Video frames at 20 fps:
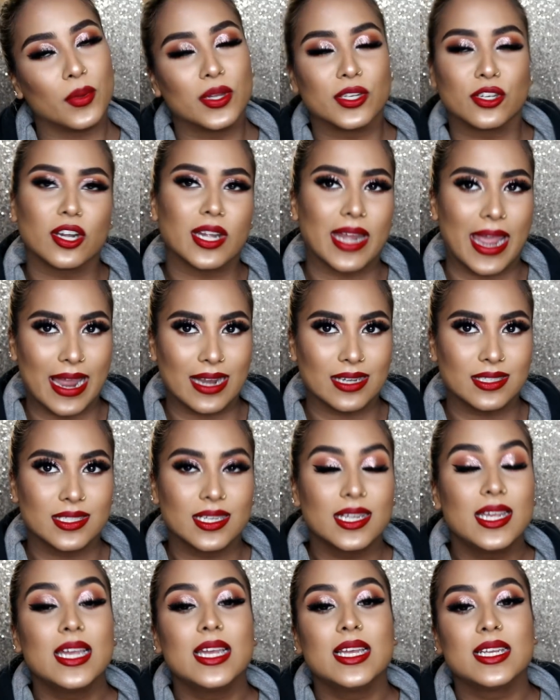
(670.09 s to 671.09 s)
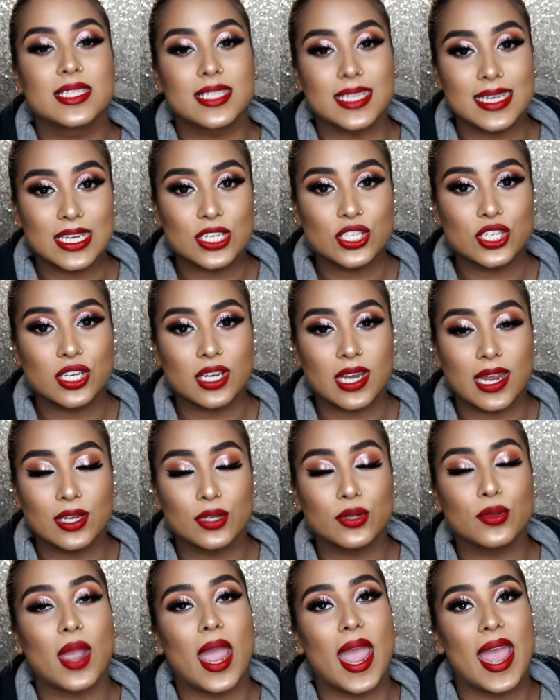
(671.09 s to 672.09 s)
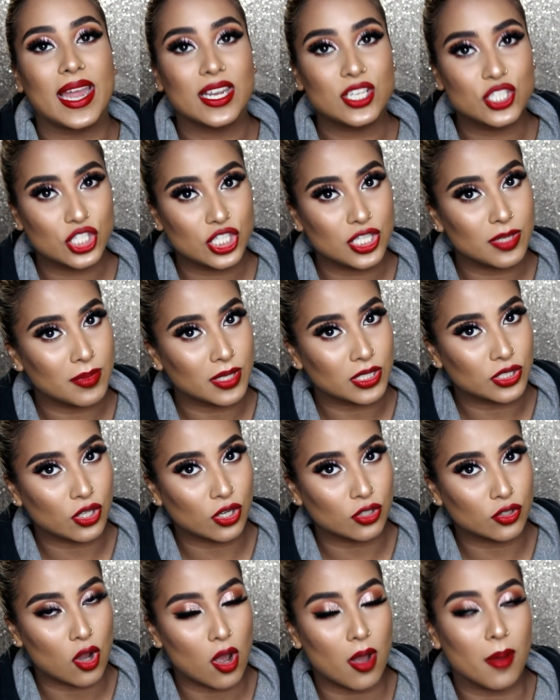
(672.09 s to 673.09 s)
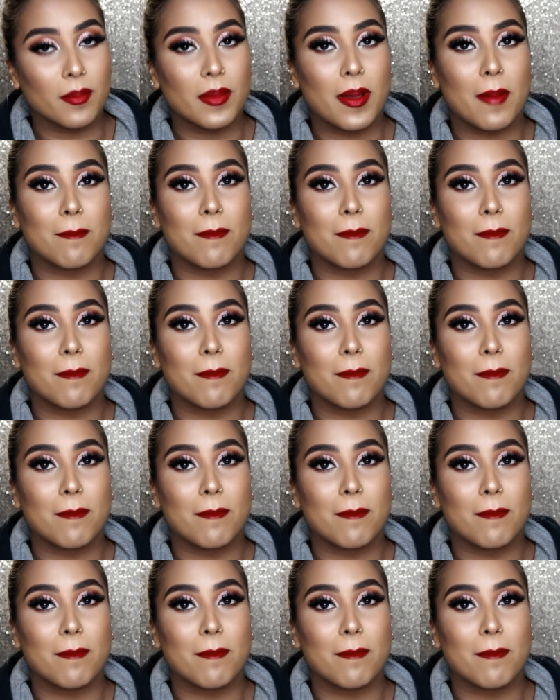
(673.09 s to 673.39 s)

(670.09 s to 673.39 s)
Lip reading: Well, not at, saneshnienaidoo@gmail.com.